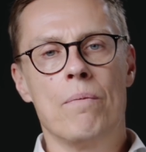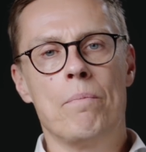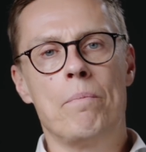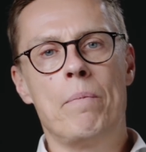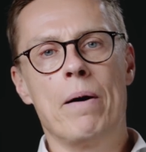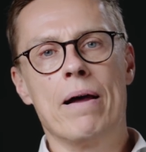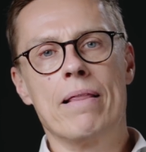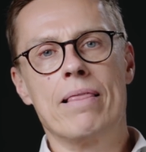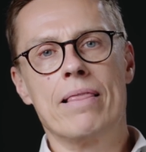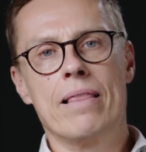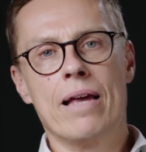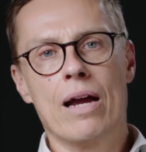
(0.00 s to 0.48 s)

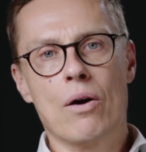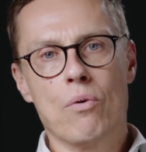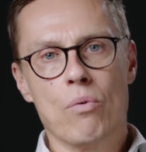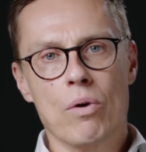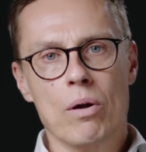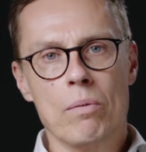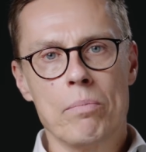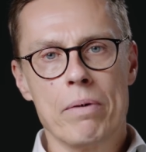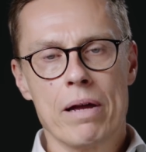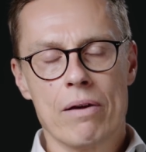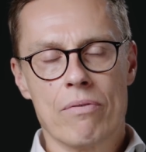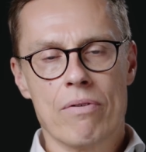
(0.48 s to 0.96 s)
but there
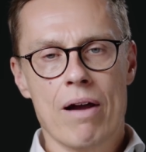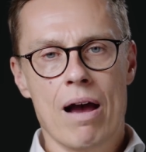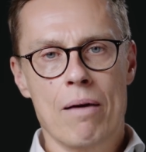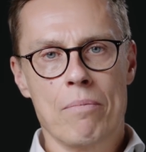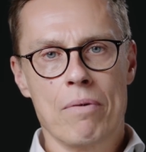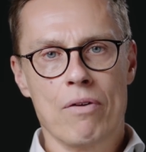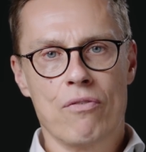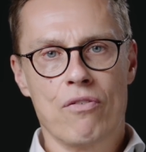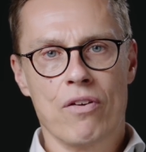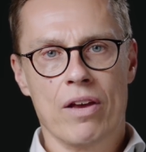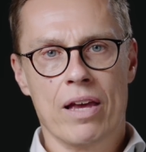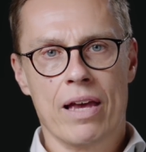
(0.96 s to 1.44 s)
will be
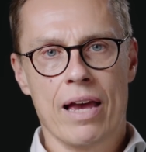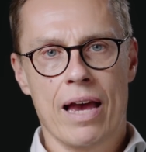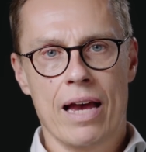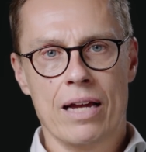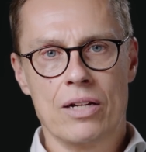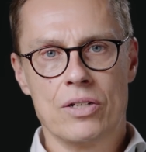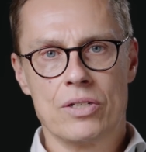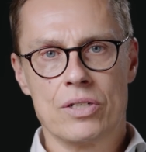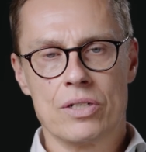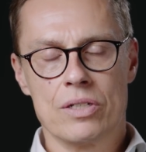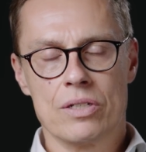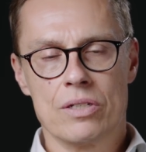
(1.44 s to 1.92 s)

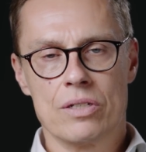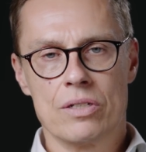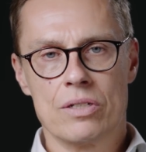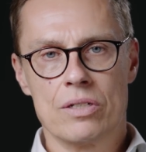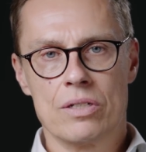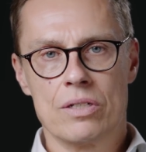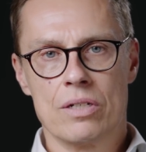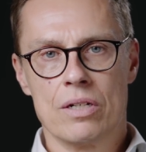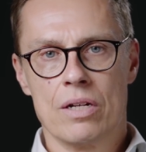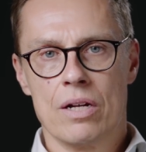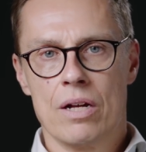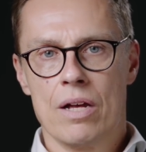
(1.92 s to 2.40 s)

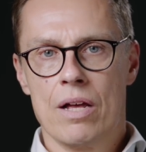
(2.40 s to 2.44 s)
ramifications.